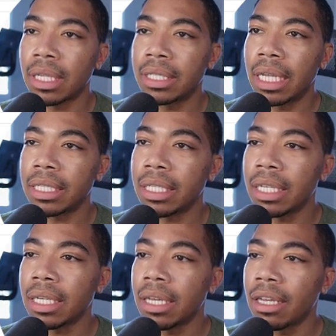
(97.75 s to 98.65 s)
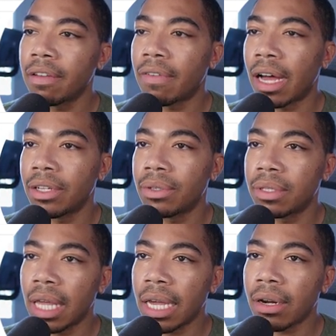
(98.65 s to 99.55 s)
intensity
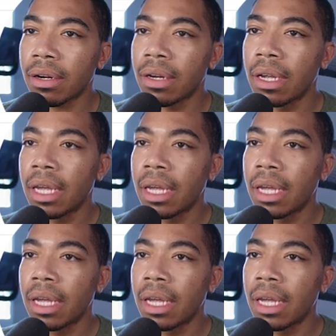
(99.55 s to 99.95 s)
values there,